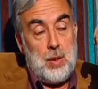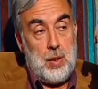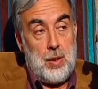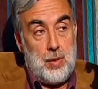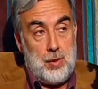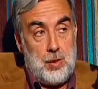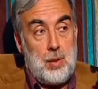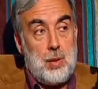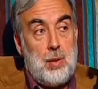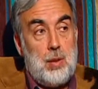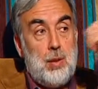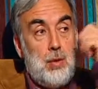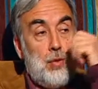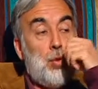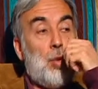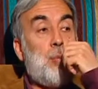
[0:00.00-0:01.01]
you
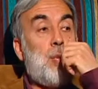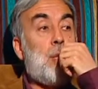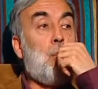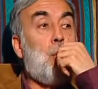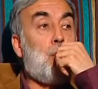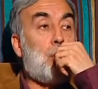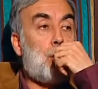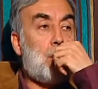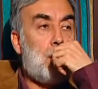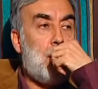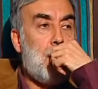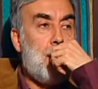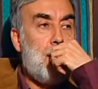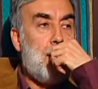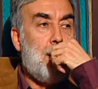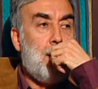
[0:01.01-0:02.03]
will be more
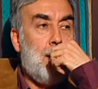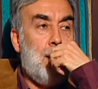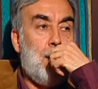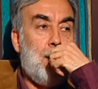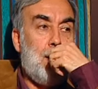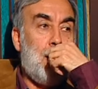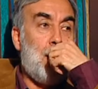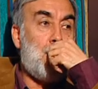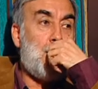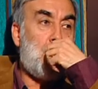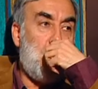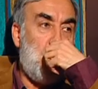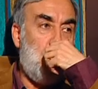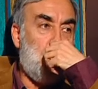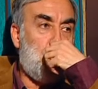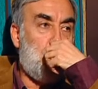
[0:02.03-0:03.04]

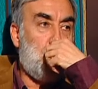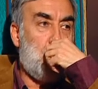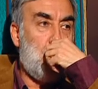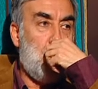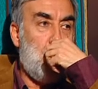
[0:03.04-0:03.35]
ashamed.